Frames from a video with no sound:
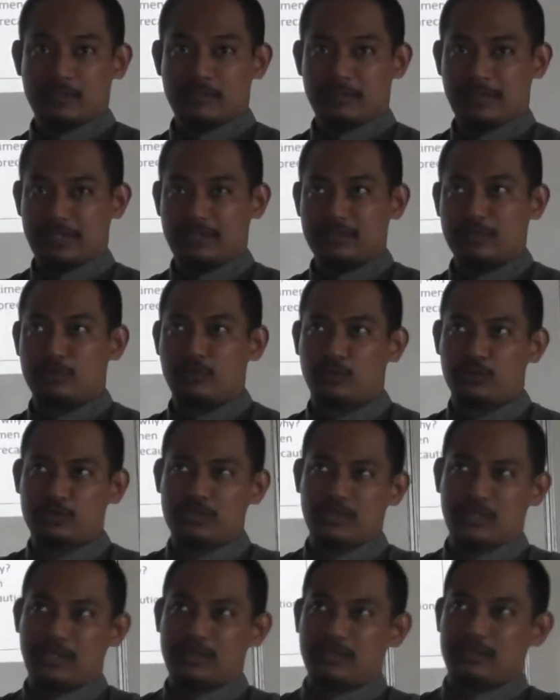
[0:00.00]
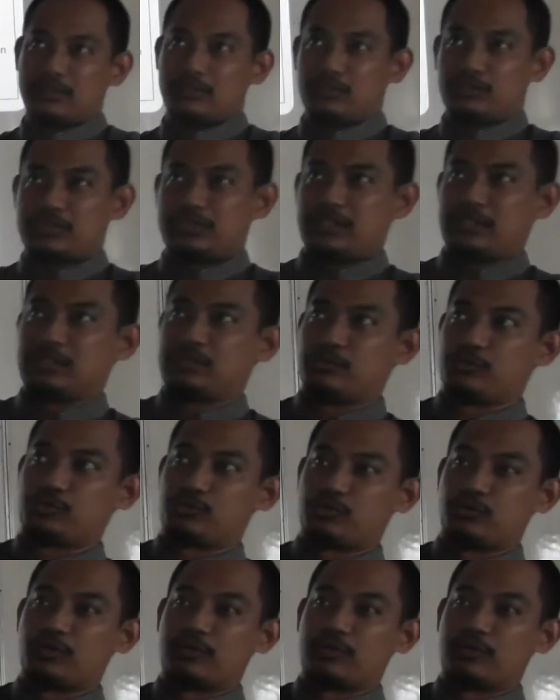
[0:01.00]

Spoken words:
Meaning those things you should